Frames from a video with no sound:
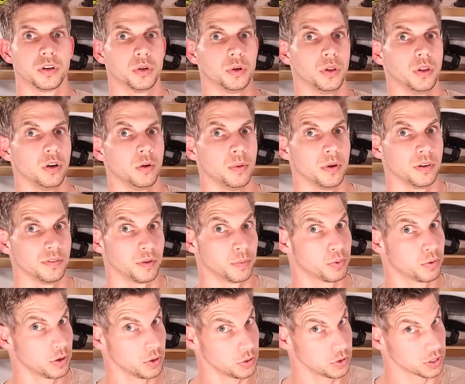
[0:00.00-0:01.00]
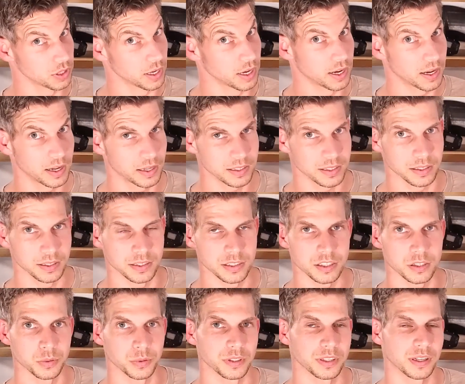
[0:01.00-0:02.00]
into a little bit of a pros and cons
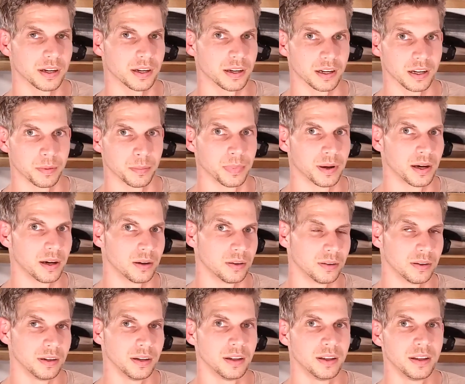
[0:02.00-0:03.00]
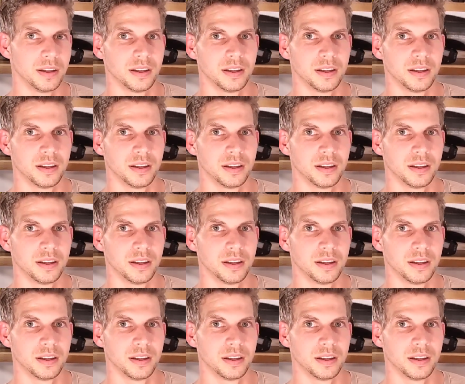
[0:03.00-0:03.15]
list, we'll talk about